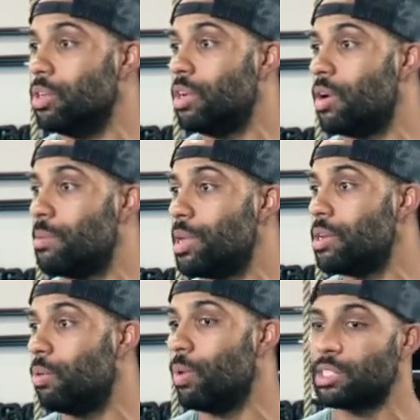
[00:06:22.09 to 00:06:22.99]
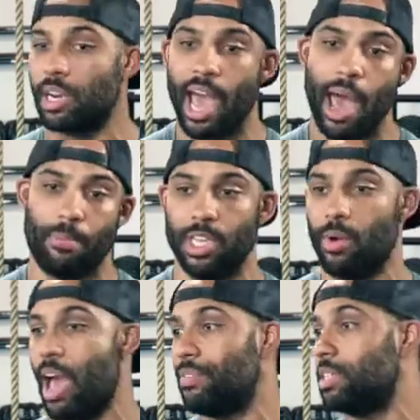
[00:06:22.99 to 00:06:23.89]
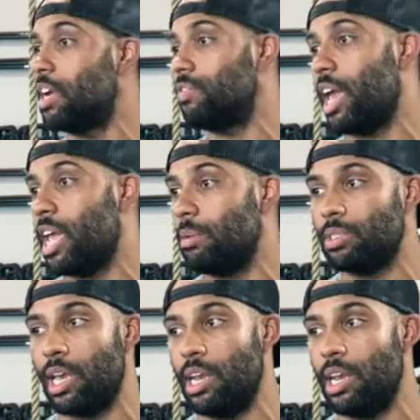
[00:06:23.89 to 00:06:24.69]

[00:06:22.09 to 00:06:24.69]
You know what I mean? What's going to happen? Having tough games